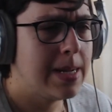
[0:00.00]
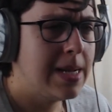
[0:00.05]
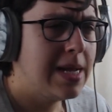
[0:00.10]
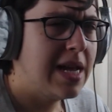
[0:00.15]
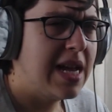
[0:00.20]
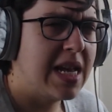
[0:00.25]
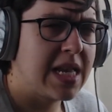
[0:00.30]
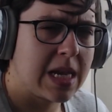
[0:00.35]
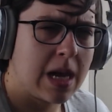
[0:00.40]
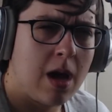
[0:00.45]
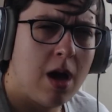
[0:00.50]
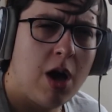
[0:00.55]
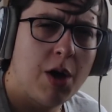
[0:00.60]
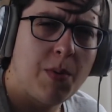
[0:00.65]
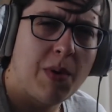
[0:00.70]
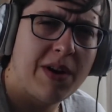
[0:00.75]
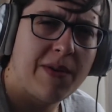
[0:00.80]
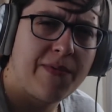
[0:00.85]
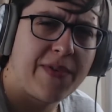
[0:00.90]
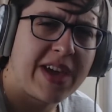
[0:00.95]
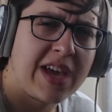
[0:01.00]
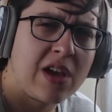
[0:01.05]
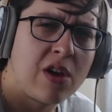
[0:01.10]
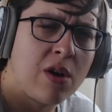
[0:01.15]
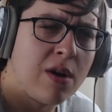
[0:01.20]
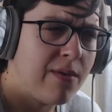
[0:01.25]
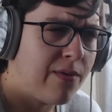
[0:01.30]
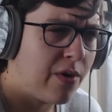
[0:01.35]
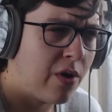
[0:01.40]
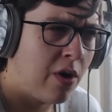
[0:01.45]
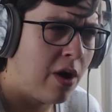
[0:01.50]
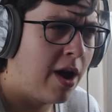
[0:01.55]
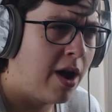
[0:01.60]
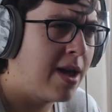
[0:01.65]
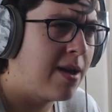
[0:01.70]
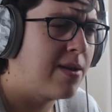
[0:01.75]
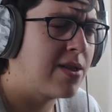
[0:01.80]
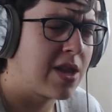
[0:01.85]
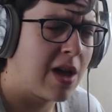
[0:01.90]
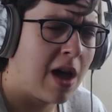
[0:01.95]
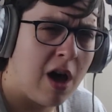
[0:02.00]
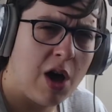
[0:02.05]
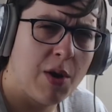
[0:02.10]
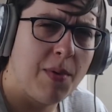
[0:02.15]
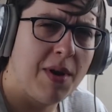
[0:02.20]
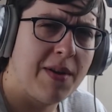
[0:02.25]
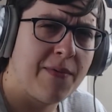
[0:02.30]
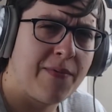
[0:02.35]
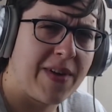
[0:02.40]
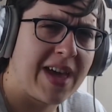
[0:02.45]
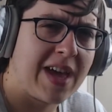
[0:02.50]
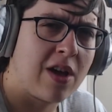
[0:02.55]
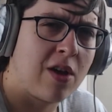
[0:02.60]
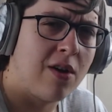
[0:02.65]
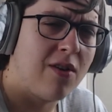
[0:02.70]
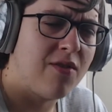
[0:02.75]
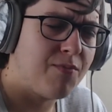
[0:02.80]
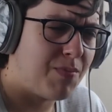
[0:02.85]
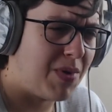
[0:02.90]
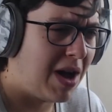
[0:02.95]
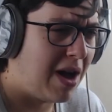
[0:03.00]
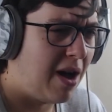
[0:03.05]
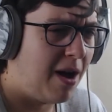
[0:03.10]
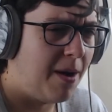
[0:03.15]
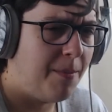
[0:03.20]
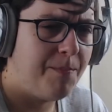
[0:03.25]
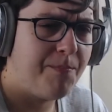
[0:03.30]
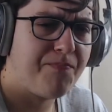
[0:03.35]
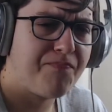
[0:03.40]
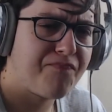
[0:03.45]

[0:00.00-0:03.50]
it's a hard one to think of, all right? It's a hard one to think of, but